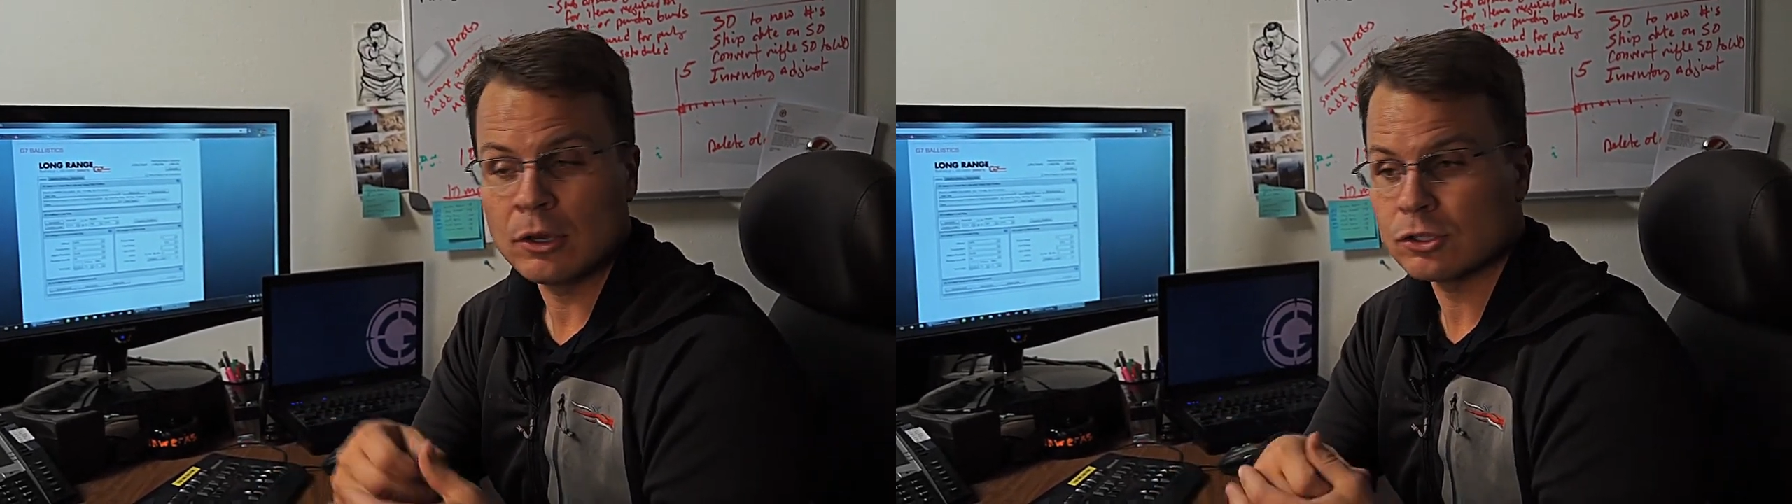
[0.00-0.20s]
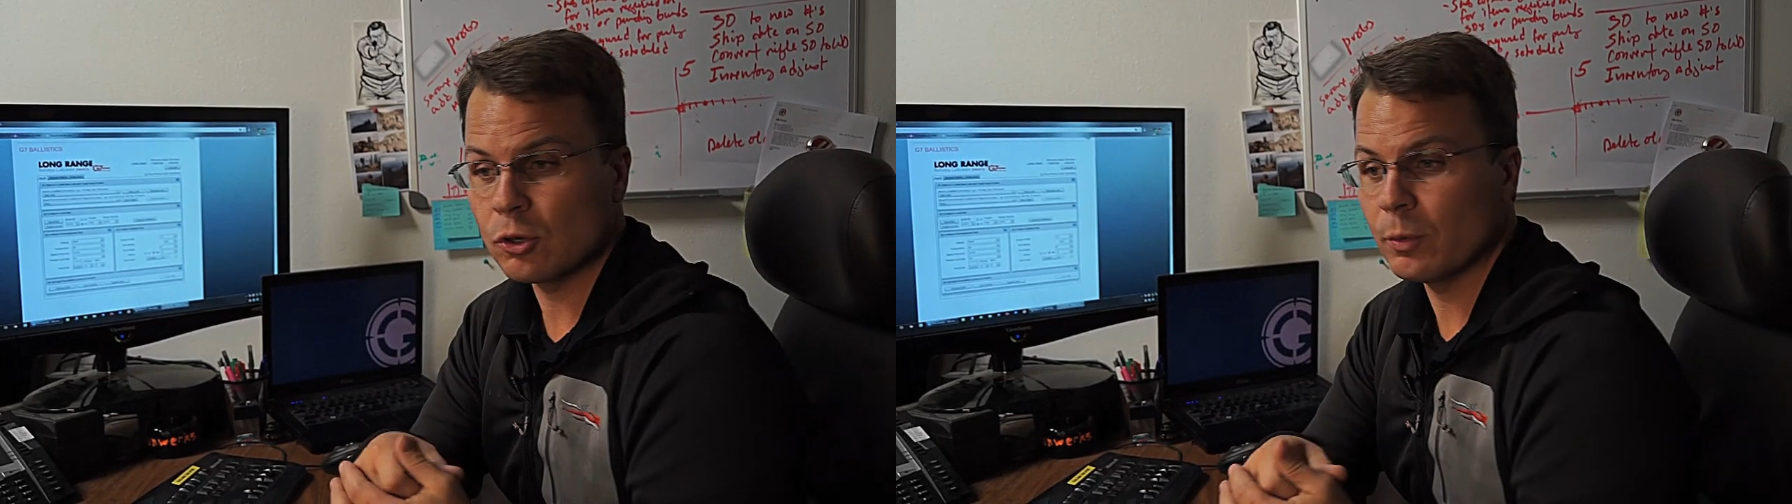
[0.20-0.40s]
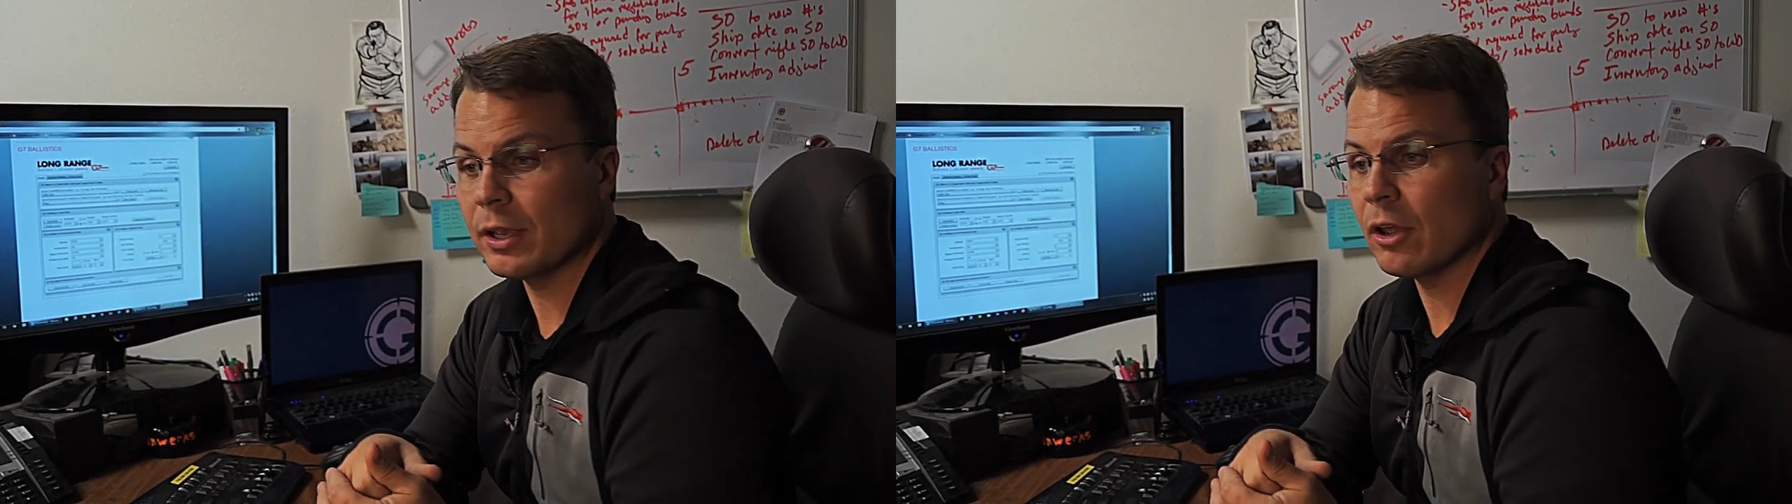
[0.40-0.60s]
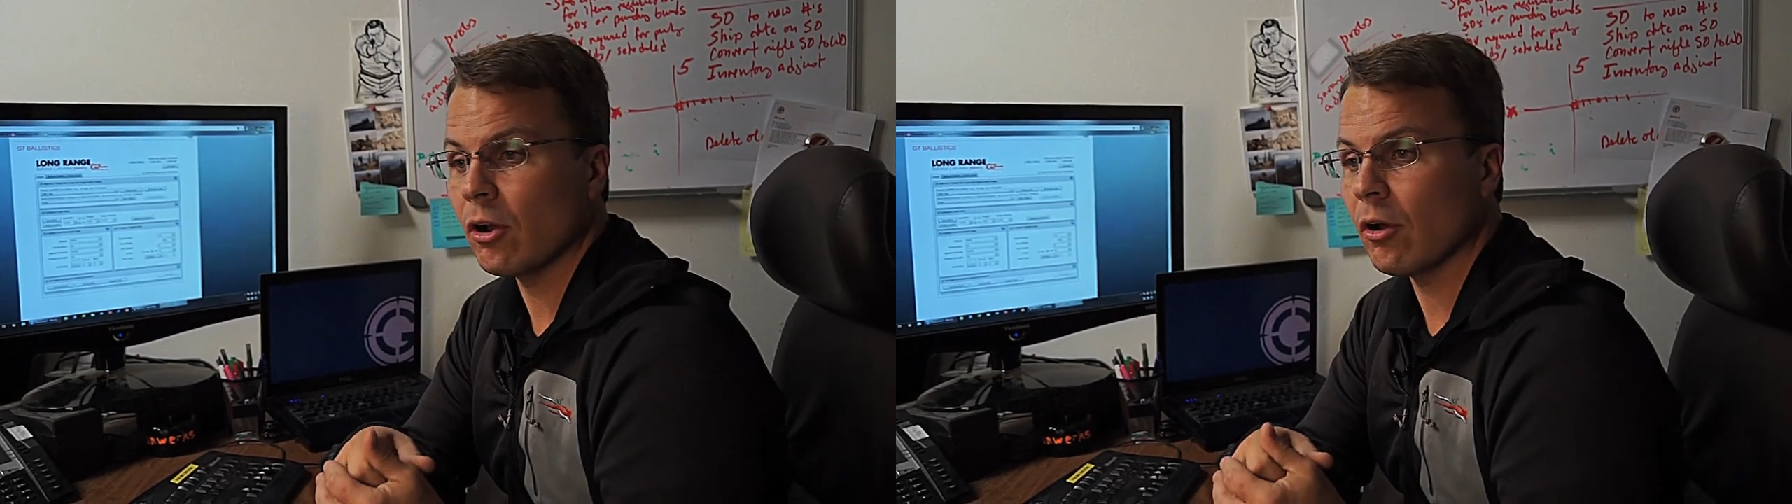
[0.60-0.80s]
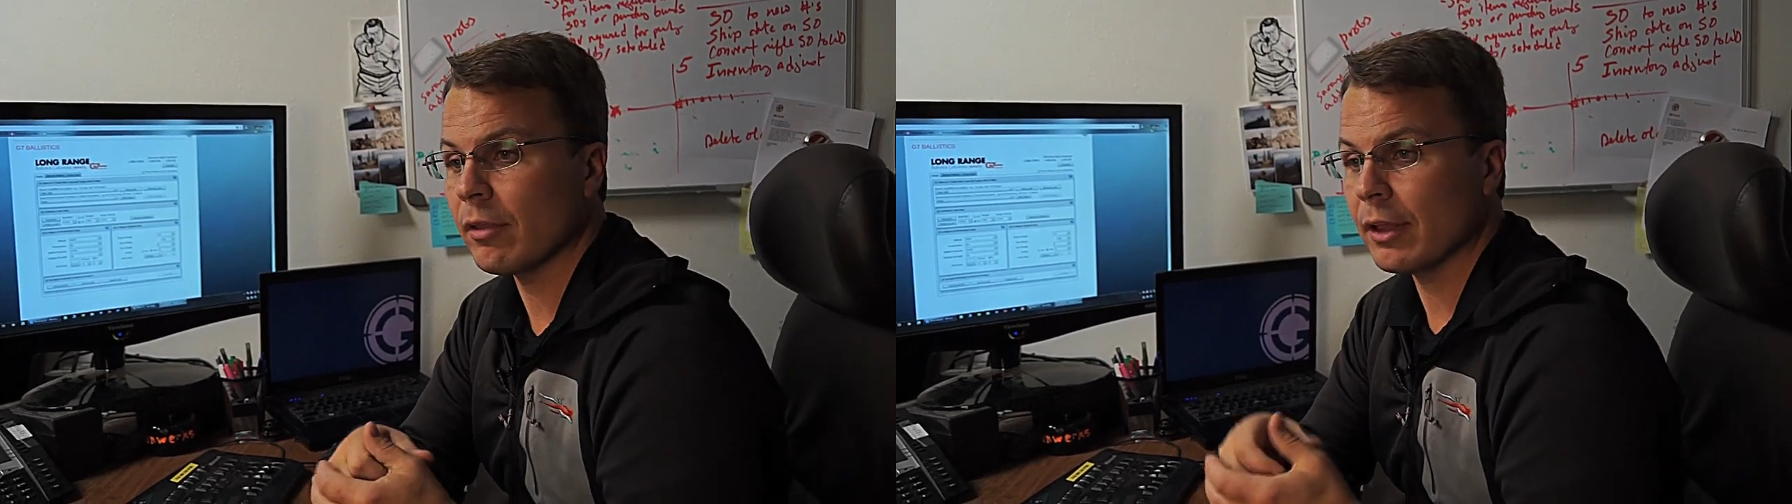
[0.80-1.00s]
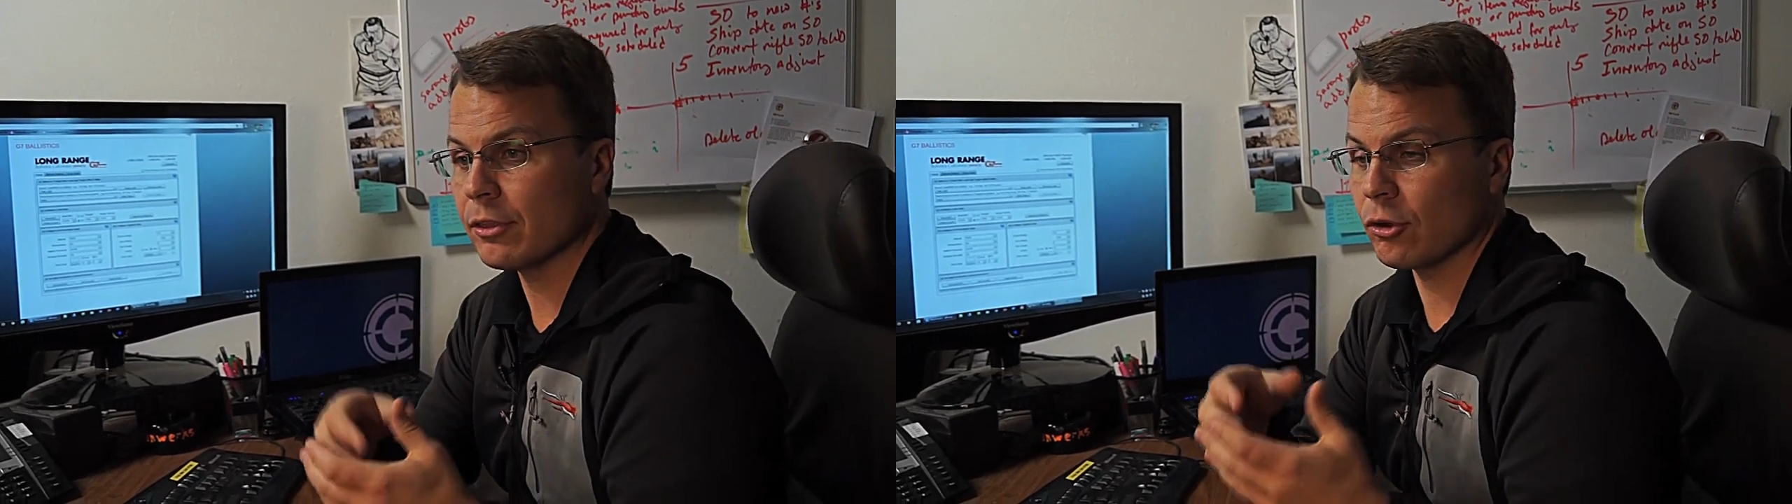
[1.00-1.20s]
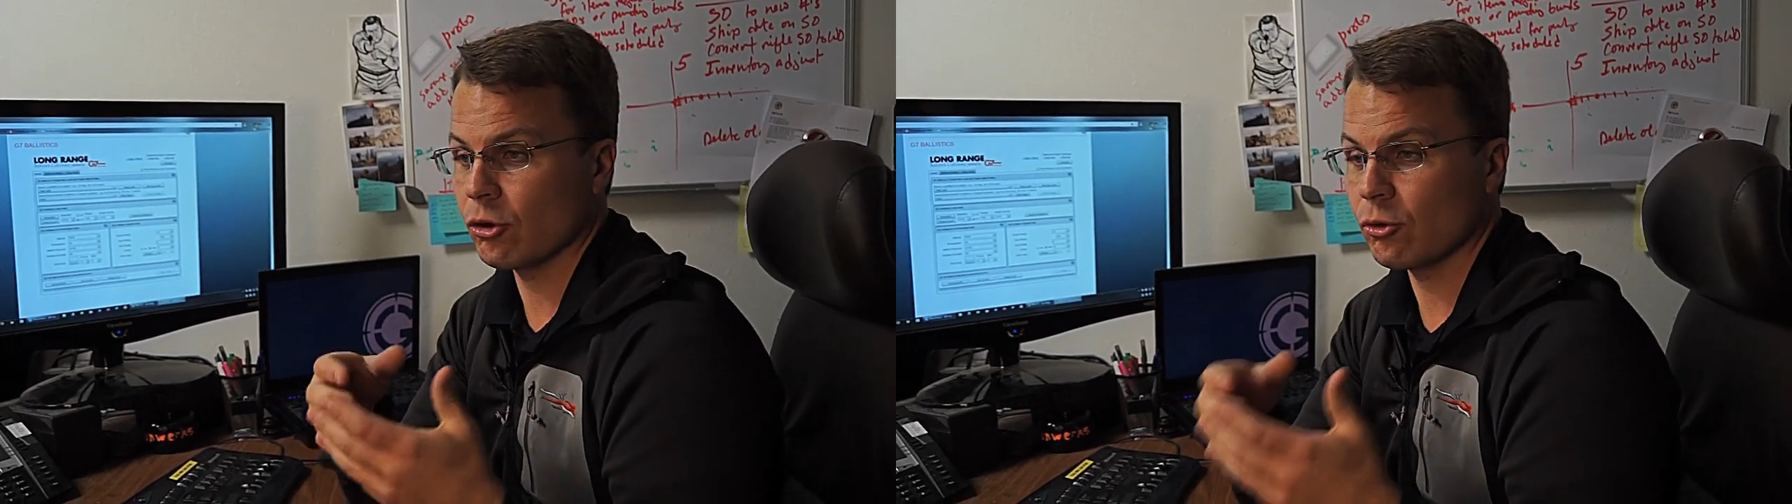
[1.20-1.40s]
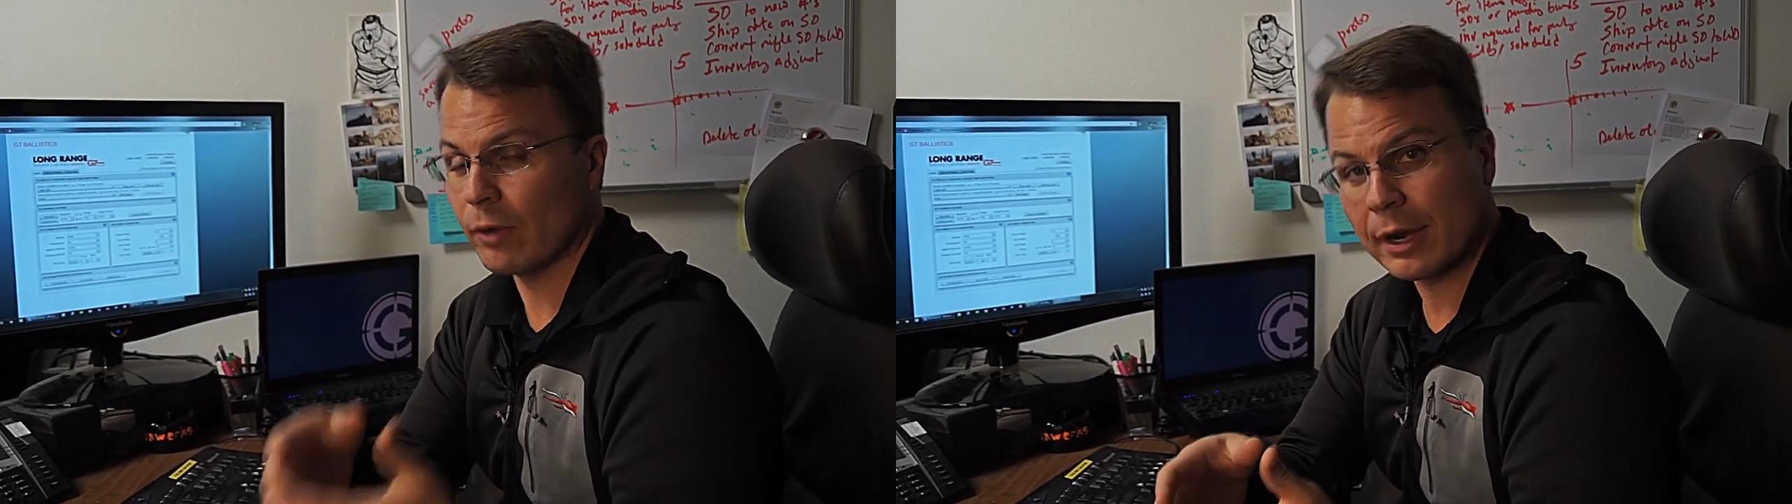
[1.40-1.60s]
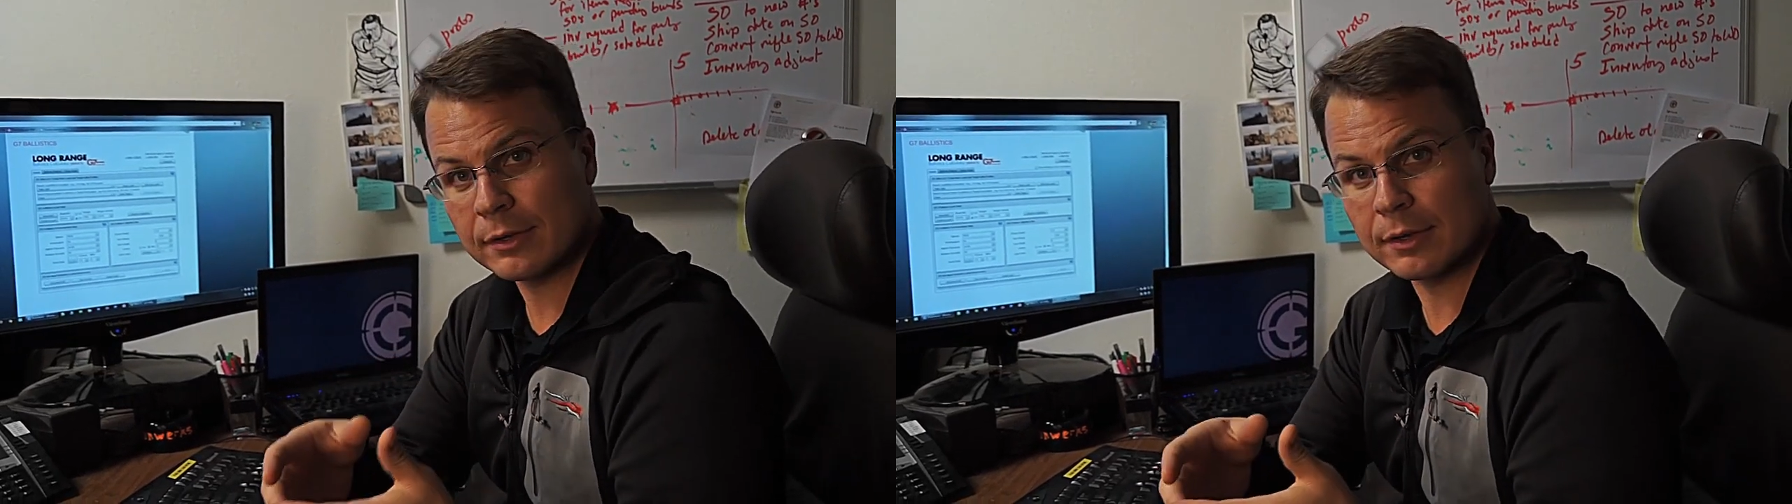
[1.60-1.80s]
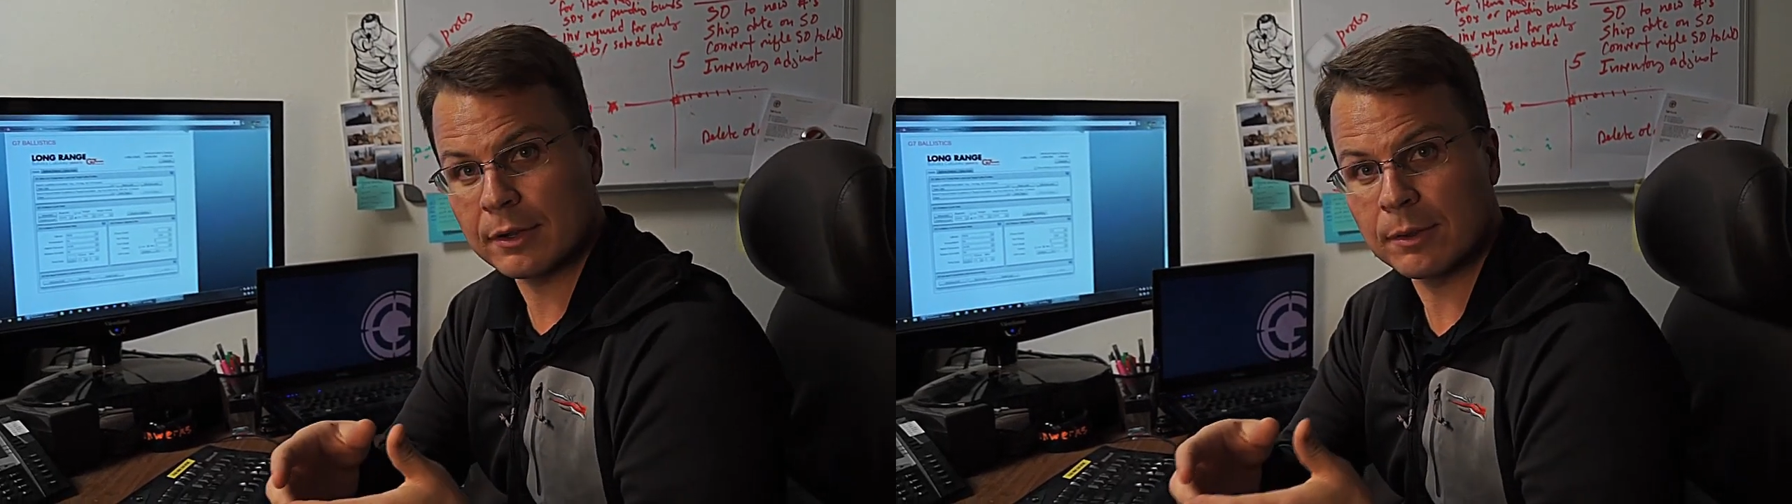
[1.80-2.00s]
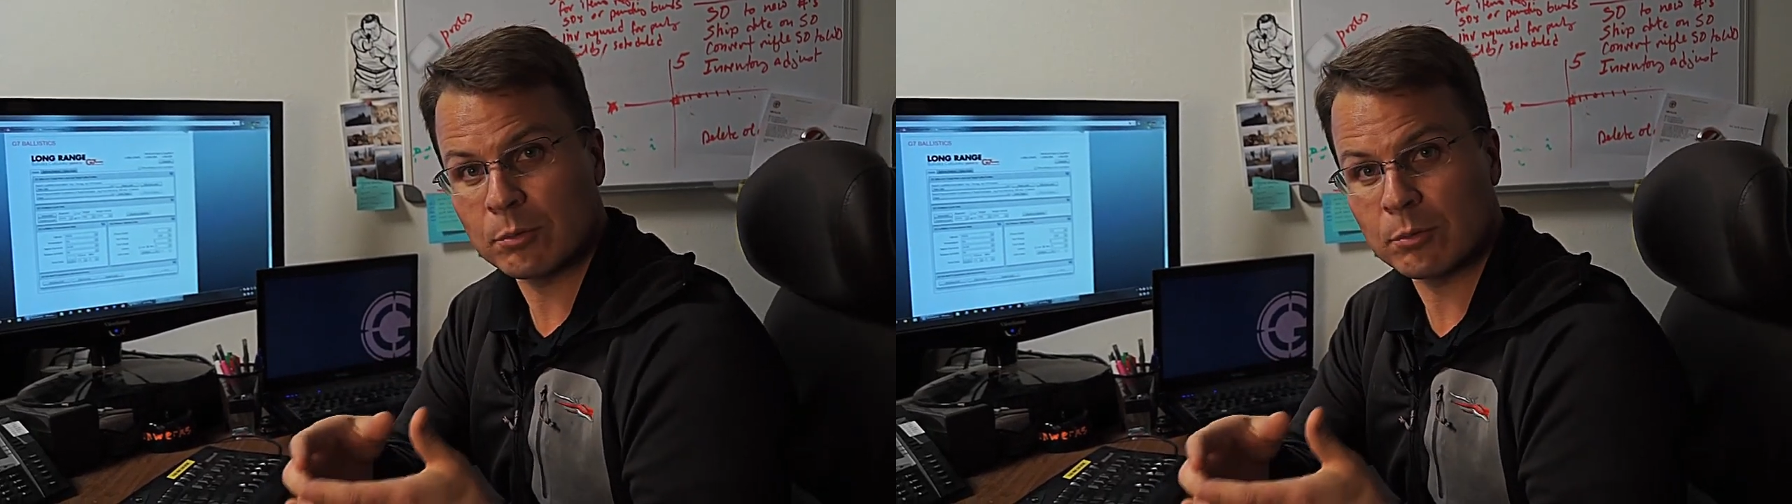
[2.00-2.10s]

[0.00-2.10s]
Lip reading: So we can call that the corrected